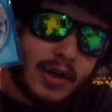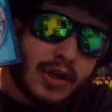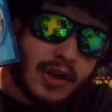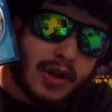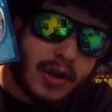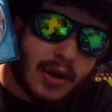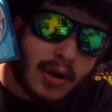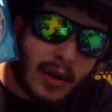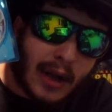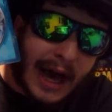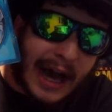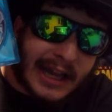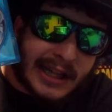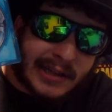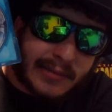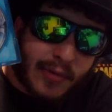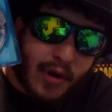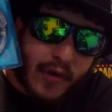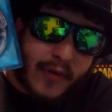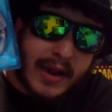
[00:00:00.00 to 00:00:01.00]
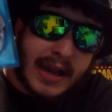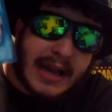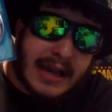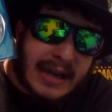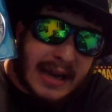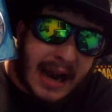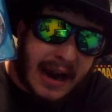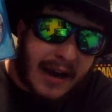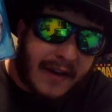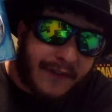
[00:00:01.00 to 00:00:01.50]
you know, the last movie
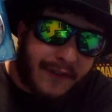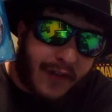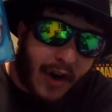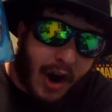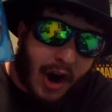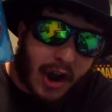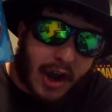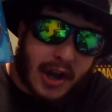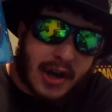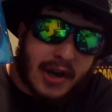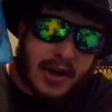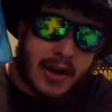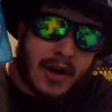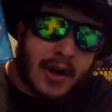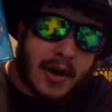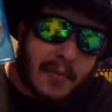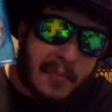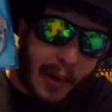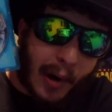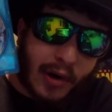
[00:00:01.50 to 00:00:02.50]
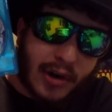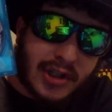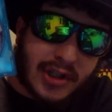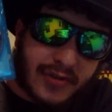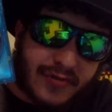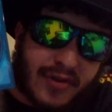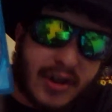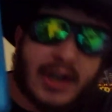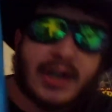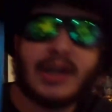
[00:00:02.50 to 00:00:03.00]
had a fucking bonus
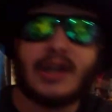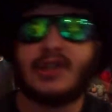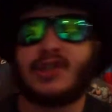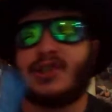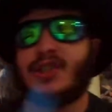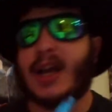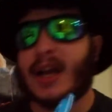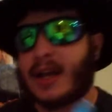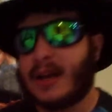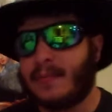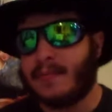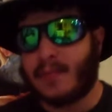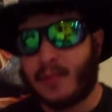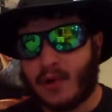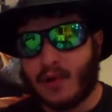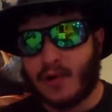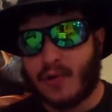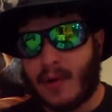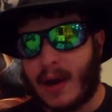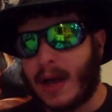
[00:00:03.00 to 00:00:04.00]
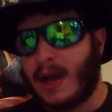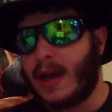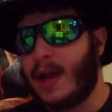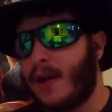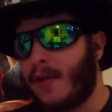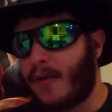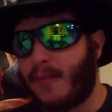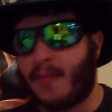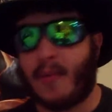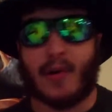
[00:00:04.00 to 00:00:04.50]
feature, a second Blu-ray
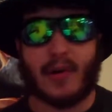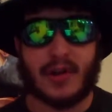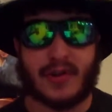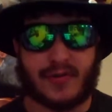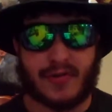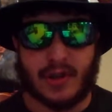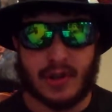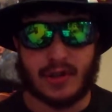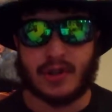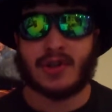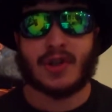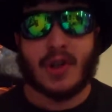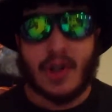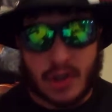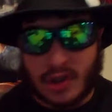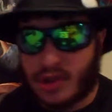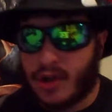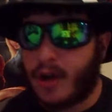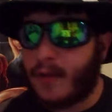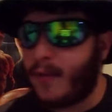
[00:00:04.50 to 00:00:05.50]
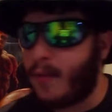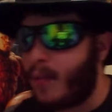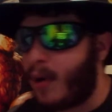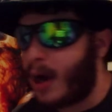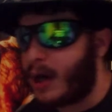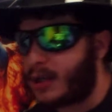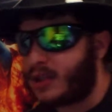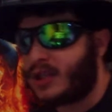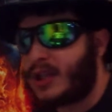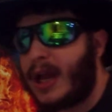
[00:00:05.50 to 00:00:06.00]
for bonus features. Still haven't
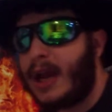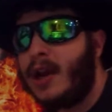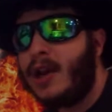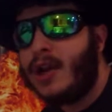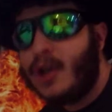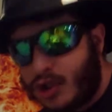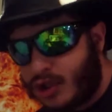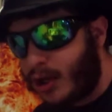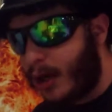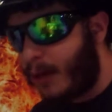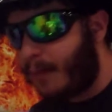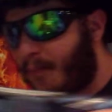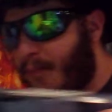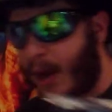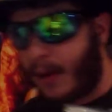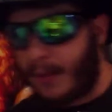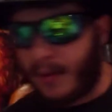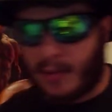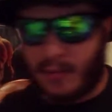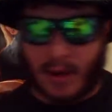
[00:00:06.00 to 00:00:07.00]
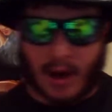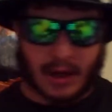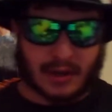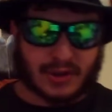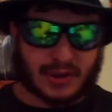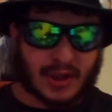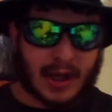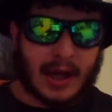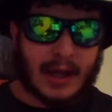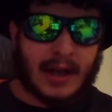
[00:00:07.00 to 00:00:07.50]
watched that. Should probably
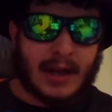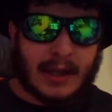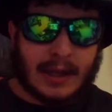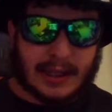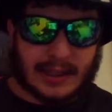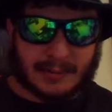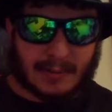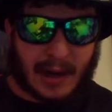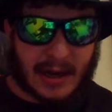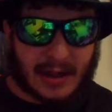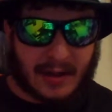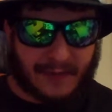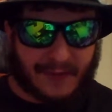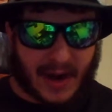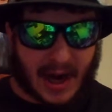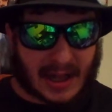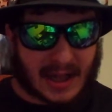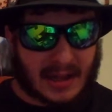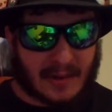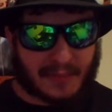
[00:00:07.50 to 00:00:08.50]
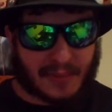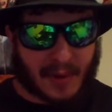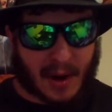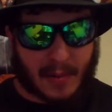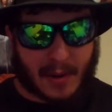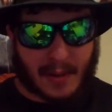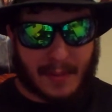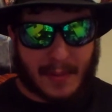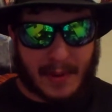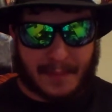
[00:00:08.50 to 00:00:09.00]
watch that, despite the fact that I'm
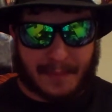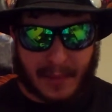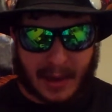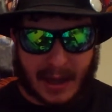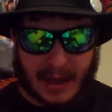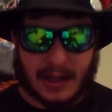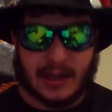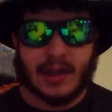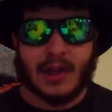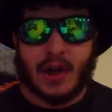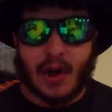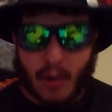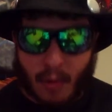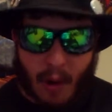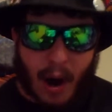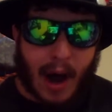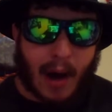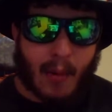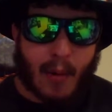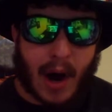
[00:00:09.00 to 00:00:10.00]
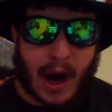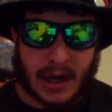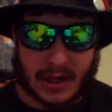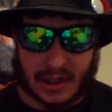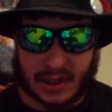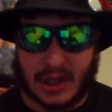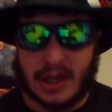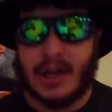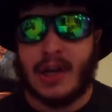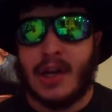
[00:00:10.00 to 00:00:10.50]
probably gonna be pissed while
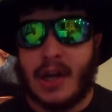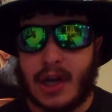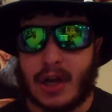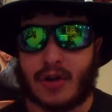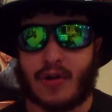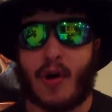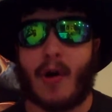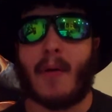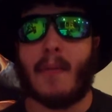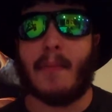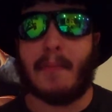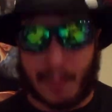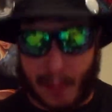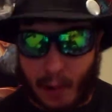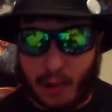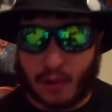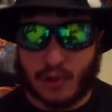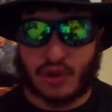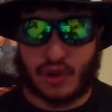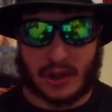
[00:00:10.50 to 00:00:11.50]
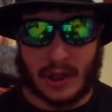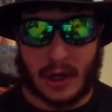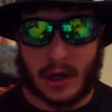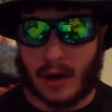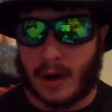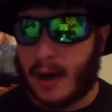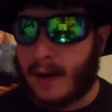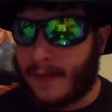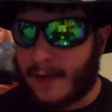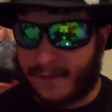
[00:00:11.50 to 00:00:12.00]
watching it and calling bullshit
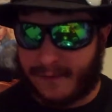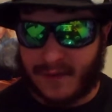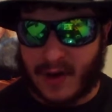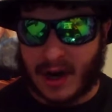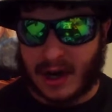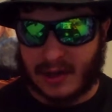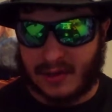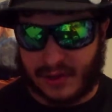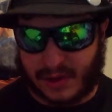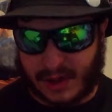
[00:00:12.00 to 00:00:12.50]
on every fucking